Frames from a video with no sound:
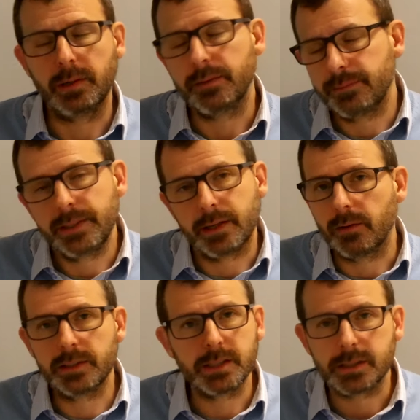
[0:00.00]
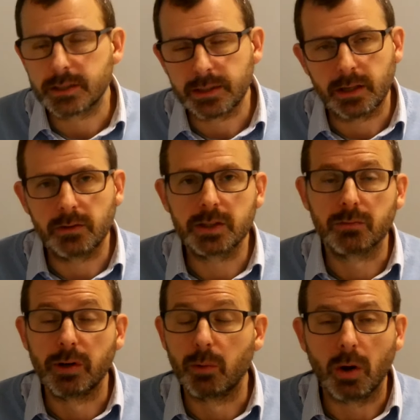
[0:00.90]
but you know, this is
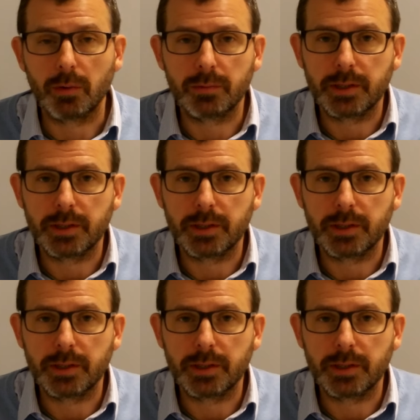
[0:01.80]
real work.